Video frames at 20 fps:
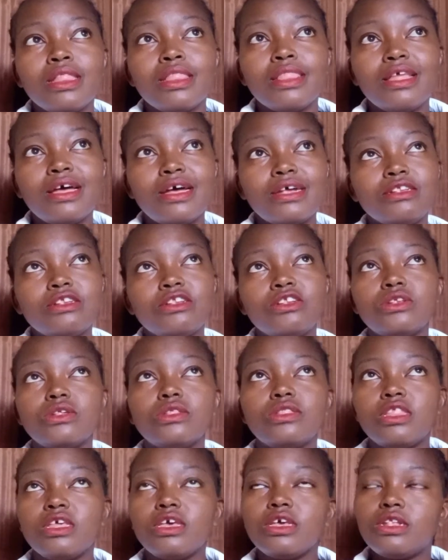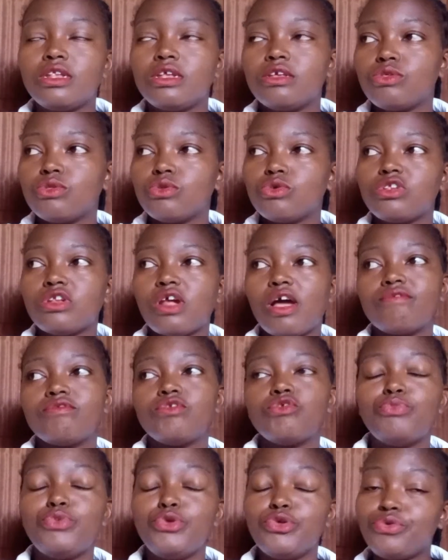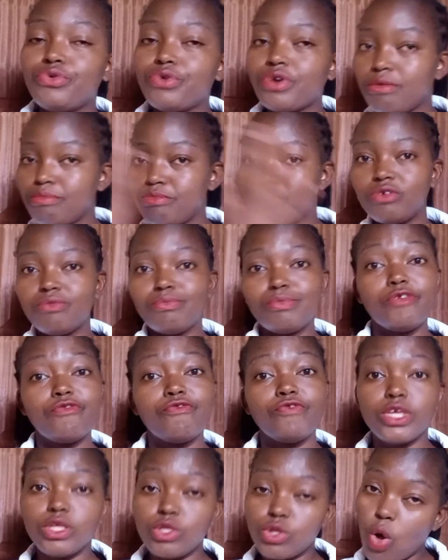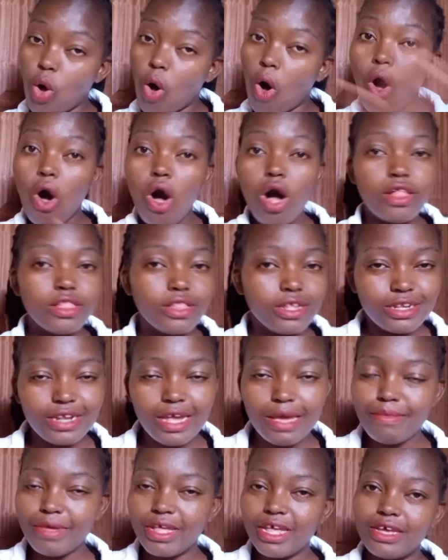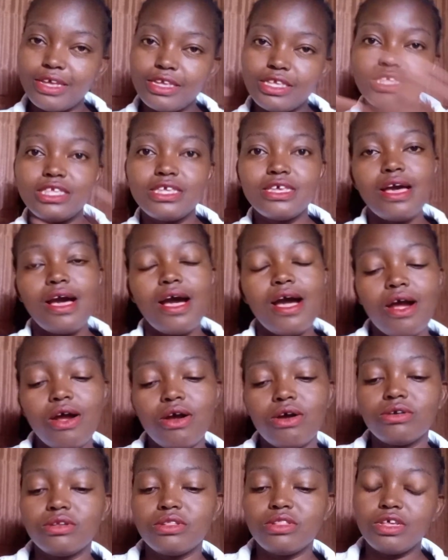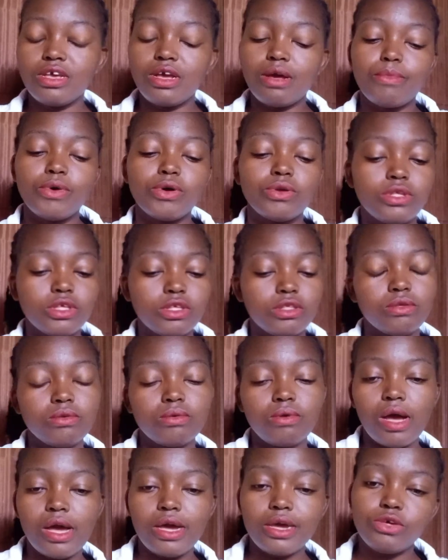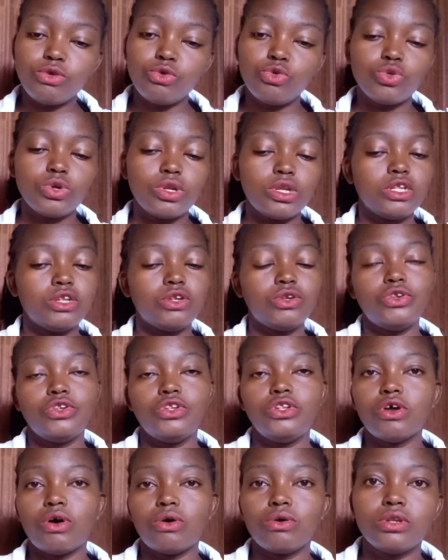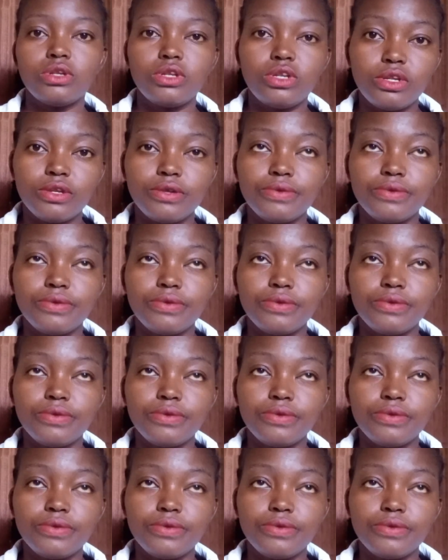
that thing does not have to be rubbed on my face all the time I see her or think about it. So I usually don't.